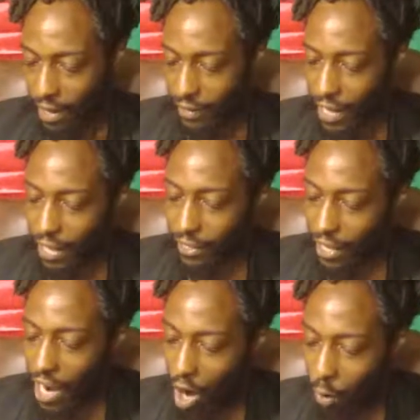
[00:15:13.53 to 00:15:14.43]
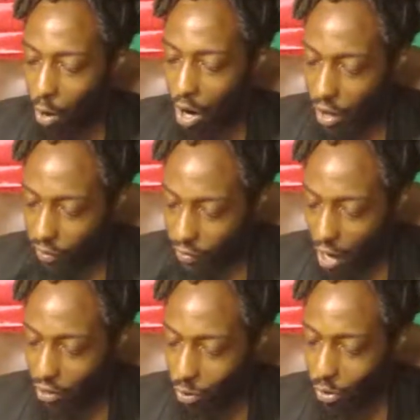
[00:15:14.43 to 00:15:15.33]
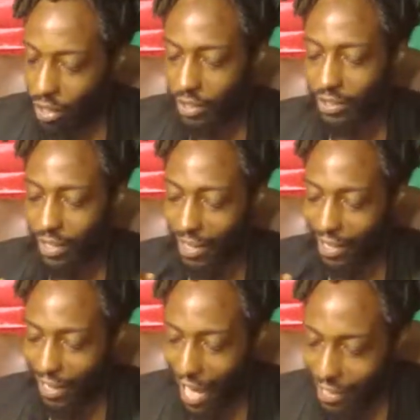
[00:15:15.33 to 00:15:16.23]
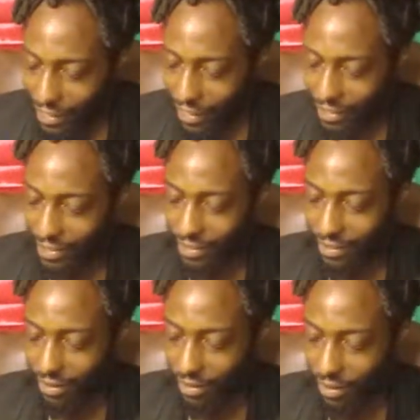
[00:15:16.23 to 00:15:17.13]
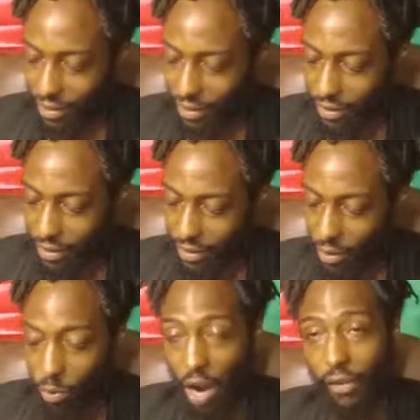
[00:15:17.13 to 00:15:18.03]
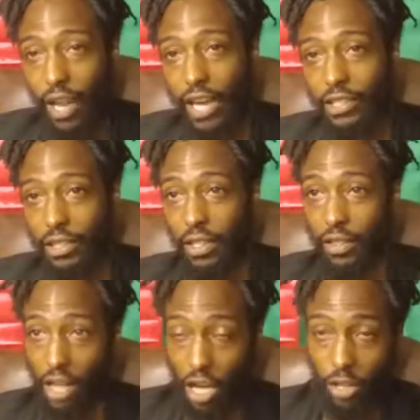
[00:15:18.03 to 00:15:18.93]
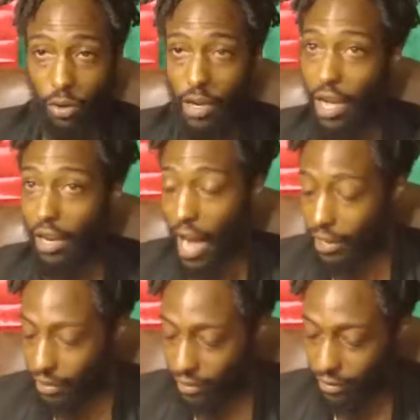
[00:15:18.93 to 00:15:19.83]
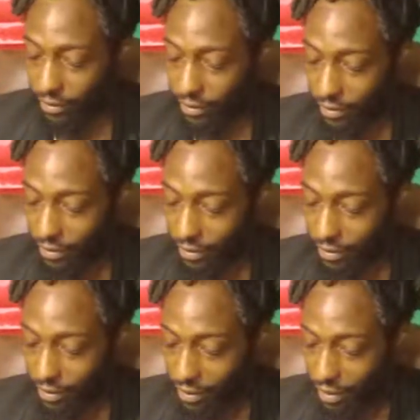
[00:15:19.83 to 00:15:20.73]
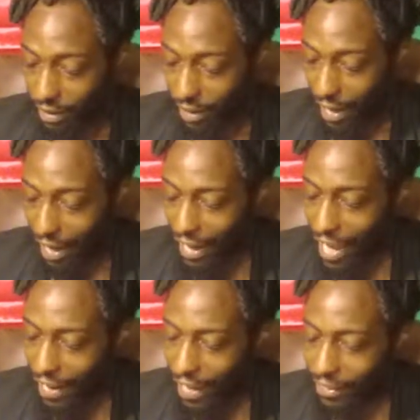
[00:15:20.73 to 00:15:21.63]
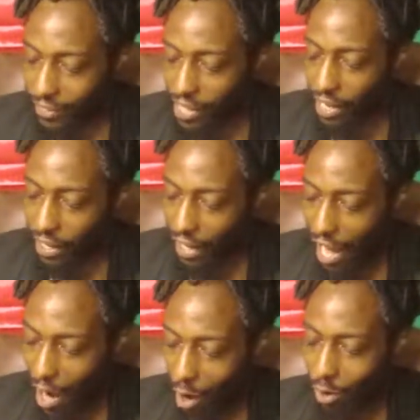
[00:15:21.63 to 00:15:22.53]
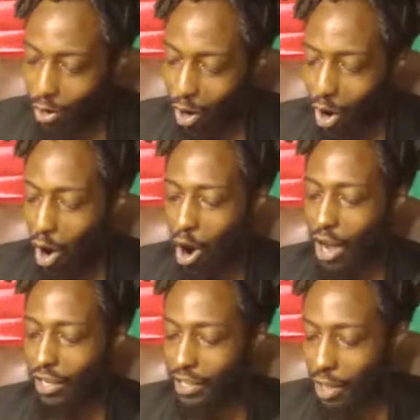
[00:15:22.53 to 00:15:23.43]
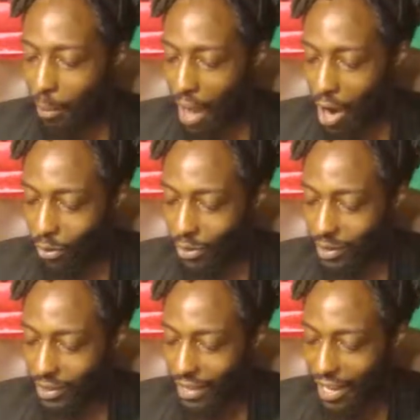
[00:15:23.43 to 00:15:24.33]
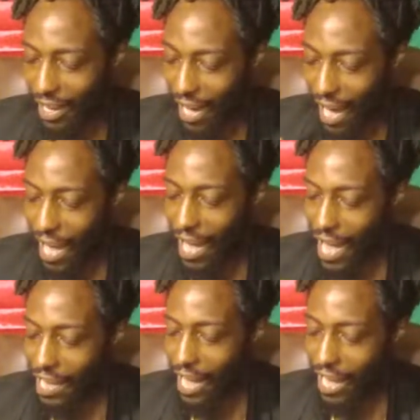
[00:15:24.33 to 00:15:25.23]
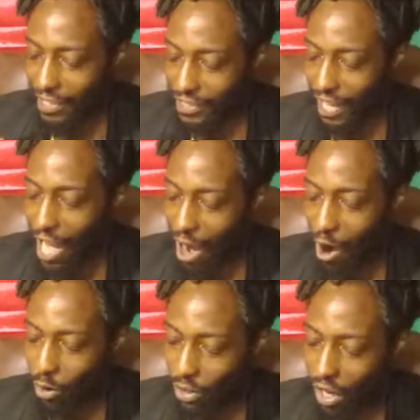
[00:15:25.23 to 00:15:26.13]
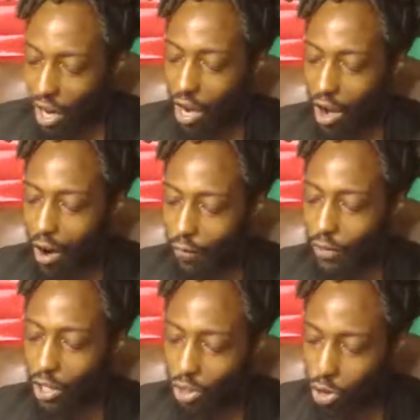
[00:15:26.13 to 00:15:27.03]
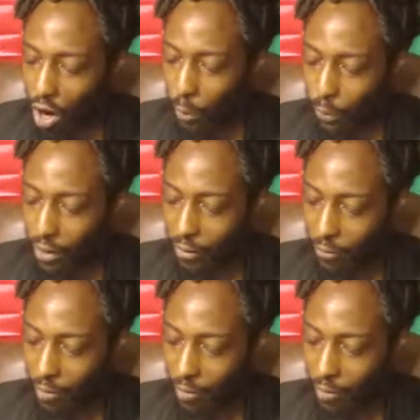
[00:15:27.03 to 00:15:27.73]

that there were thunderings, lightnings. Revelation, thundering and lightning. And a thick cloud on the mountains, and a sound of the trumpet